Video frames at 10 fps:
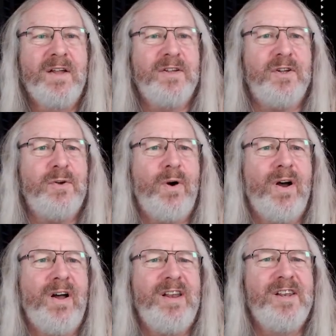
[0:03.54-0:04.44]
You
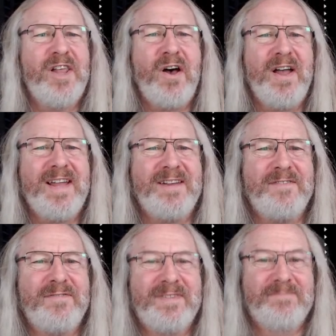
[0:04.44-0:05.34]
are
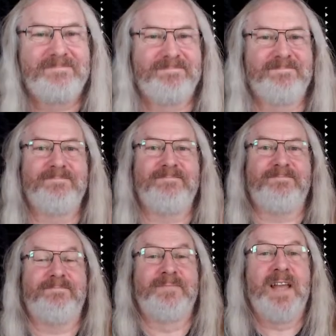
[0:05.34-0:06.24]
live.
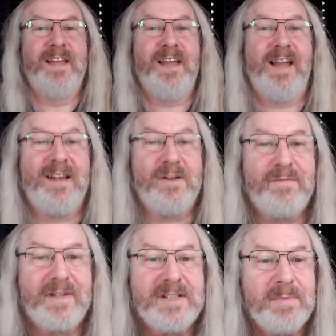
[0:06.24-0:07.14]
Hello
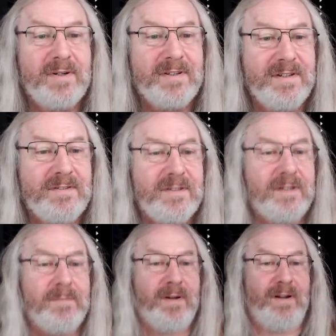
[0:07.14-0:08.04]
Facebook and
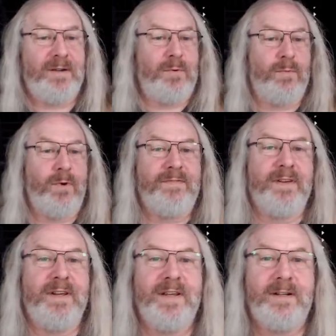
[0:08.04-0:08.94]
YouTube. I will
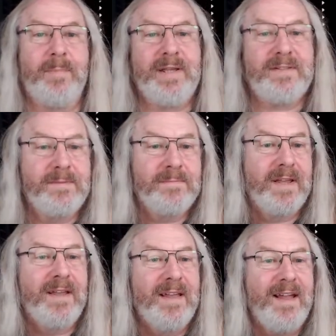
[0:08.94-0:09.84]
waffle a little bit
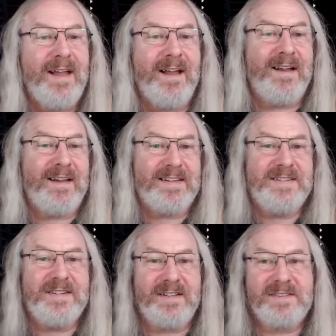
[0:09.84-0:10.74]

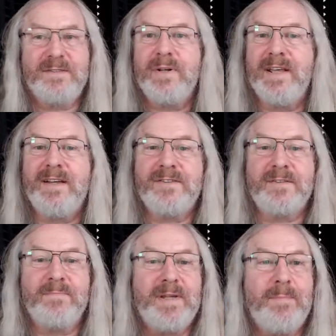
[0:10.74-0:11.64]
just to allow
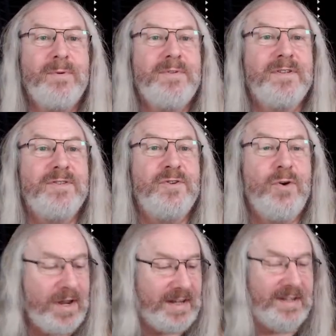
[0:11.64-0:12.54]
some people to
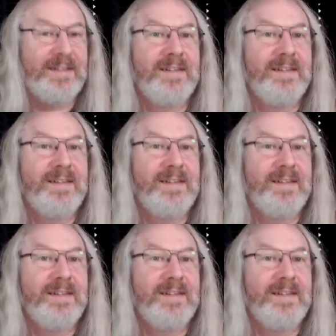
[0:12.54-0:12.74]
join.